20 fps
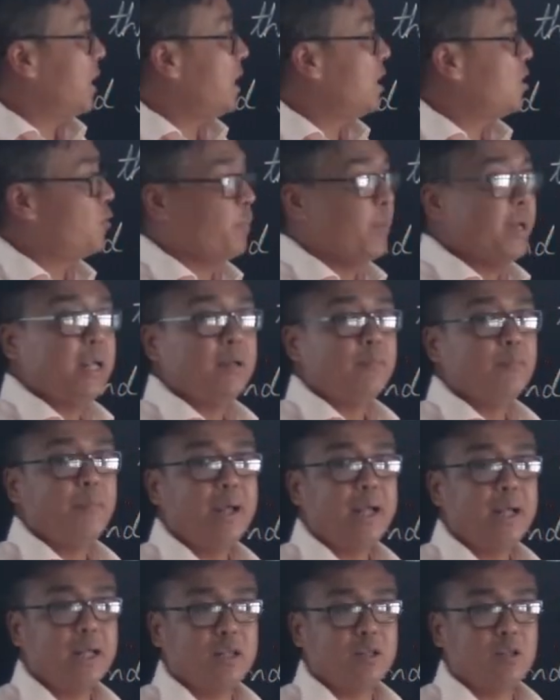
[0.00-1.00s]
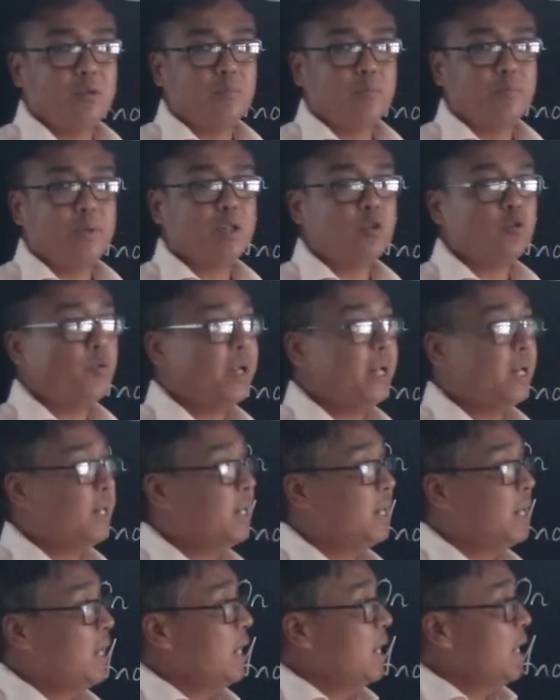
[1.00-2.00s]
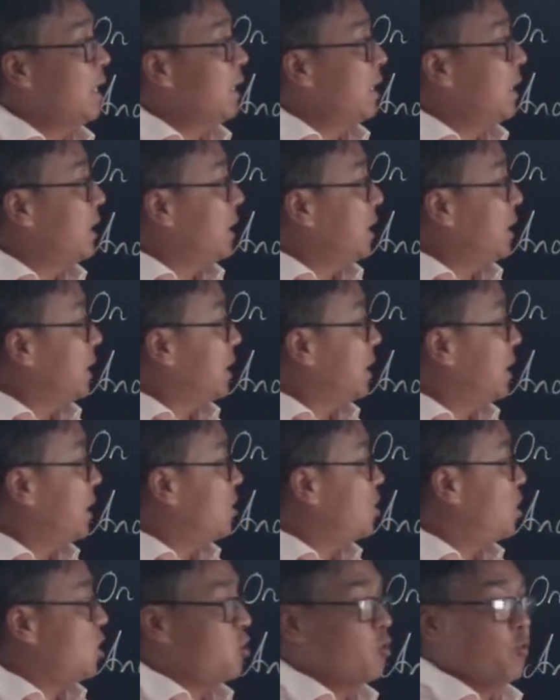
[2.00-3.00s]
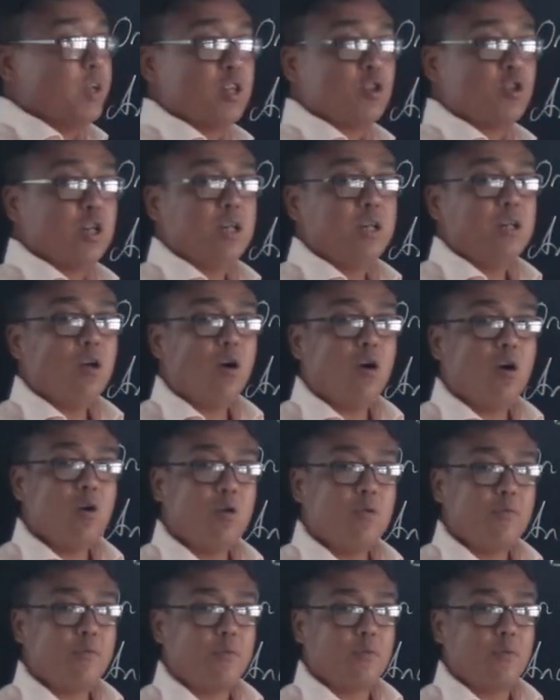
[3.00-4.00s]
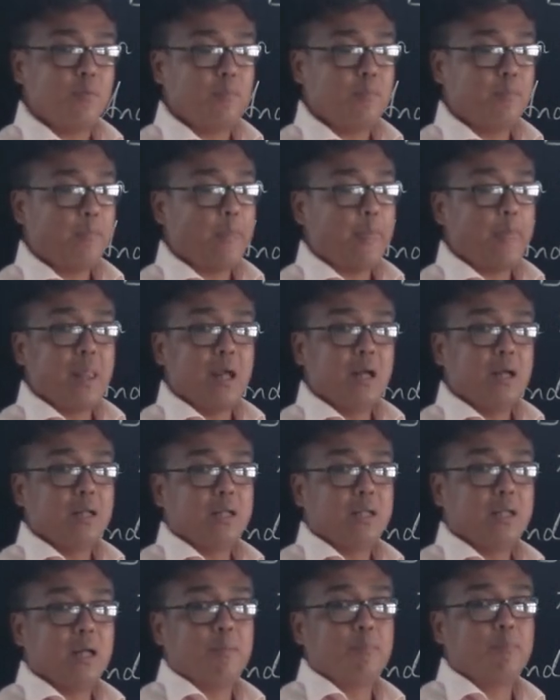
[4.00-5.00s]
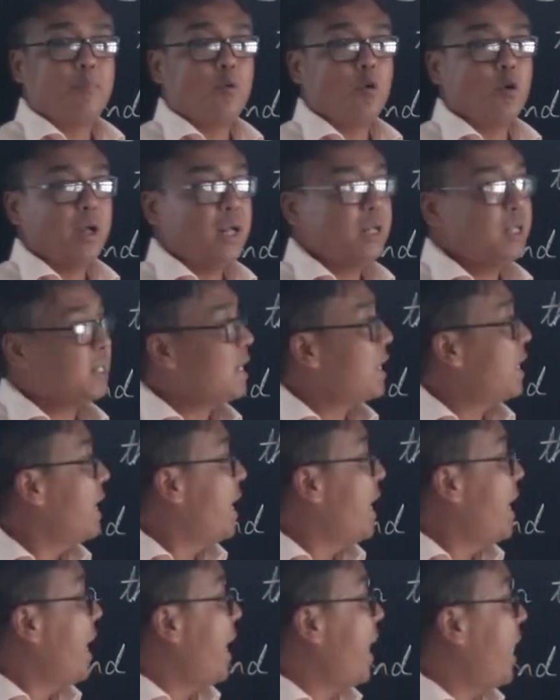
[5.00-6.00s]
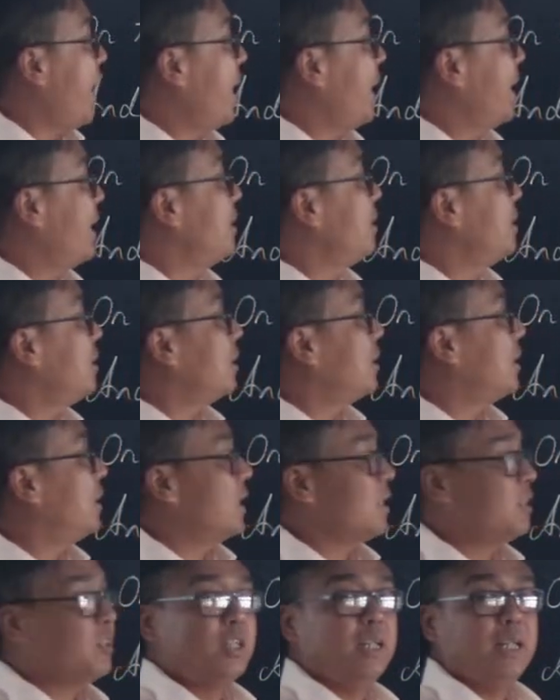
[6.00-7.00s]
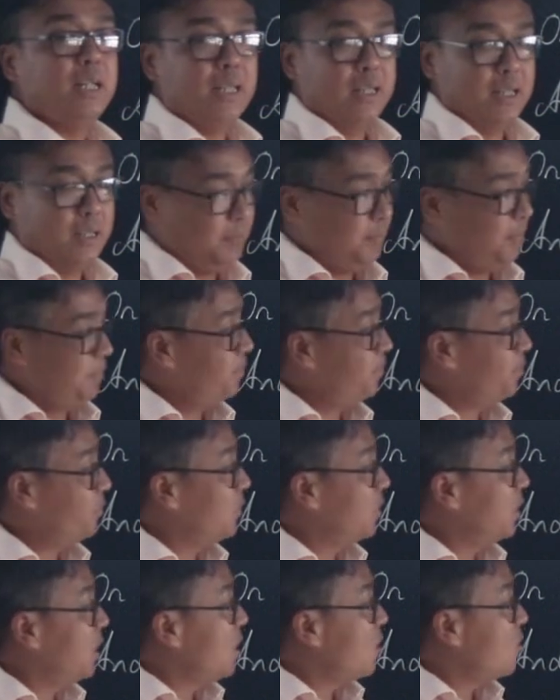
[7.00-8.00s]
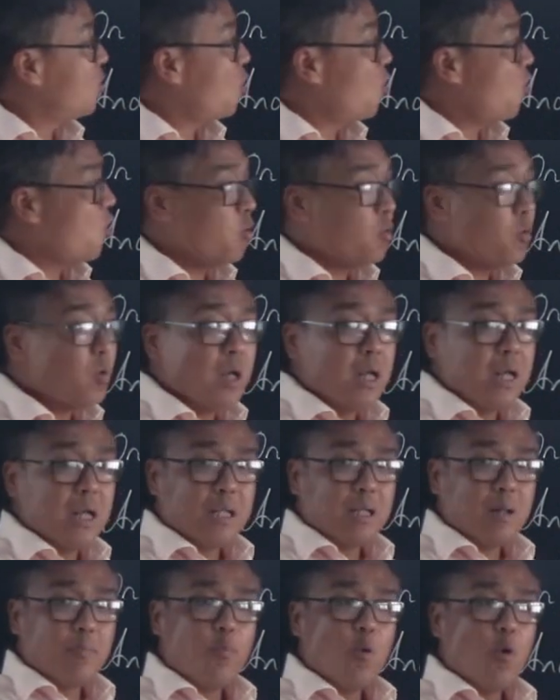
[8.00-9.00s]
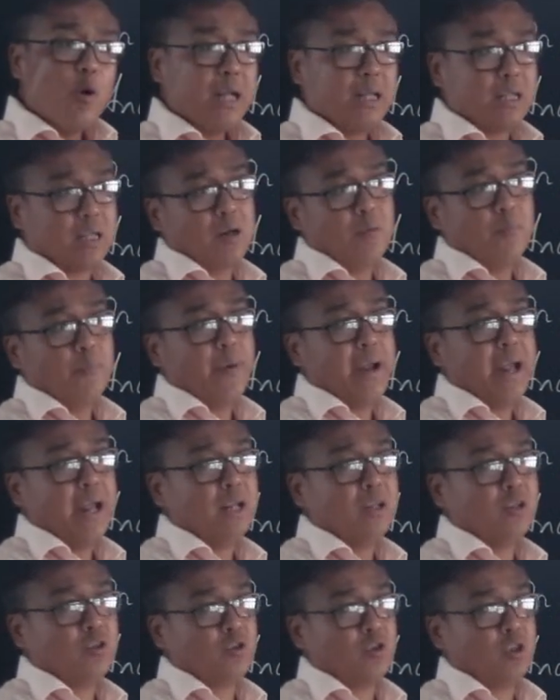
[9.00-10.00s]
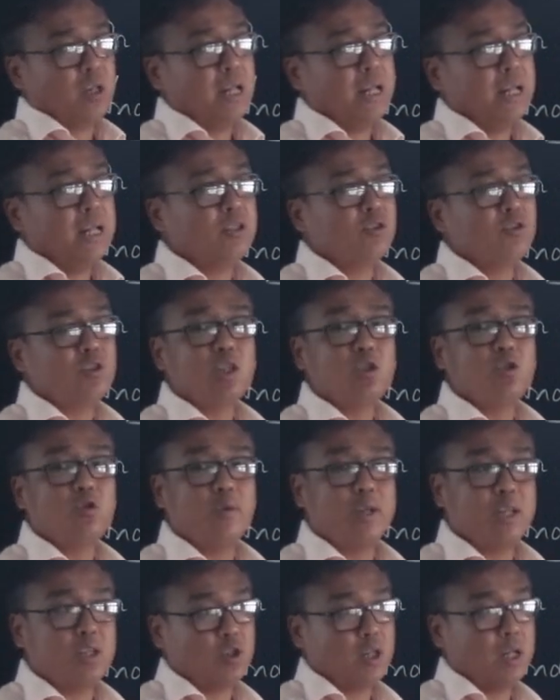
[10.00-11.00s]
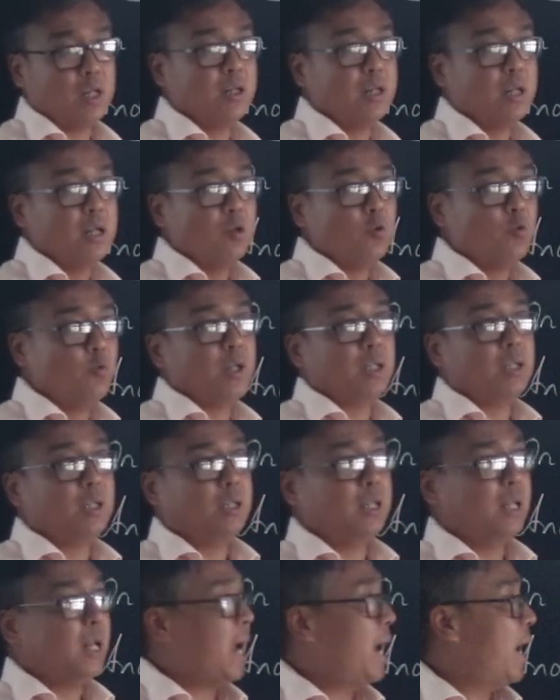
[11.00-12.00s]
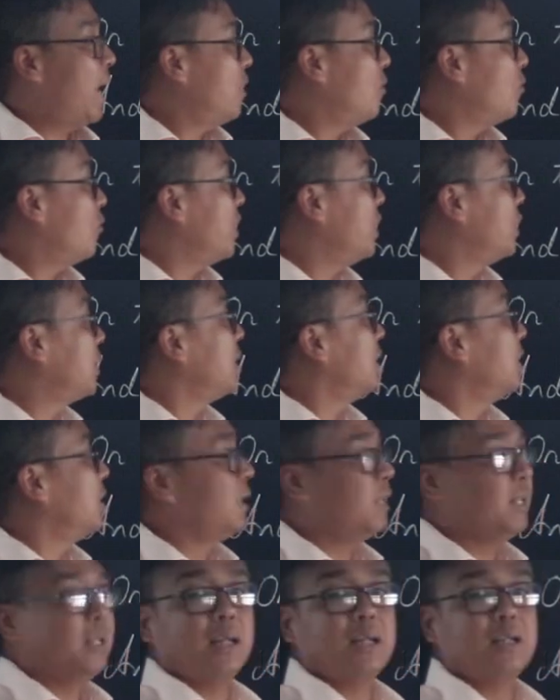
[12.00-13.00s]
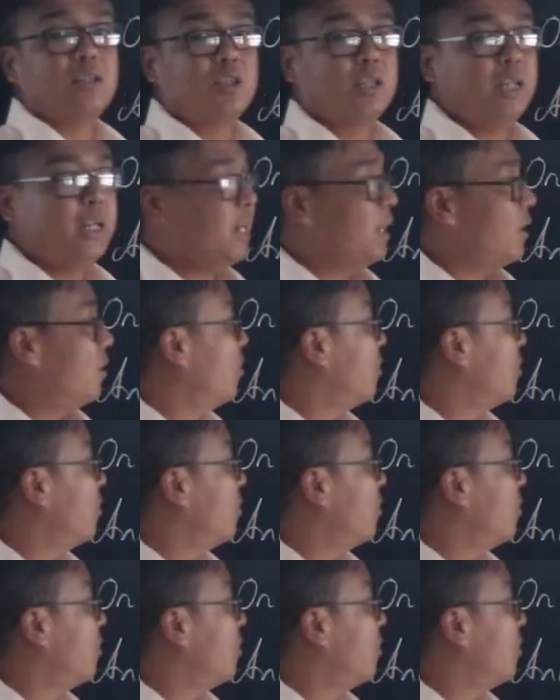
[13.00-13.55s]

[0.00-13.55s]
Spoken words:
is being made between the situation of the poet and the sea. So the poet compares his situation with the sea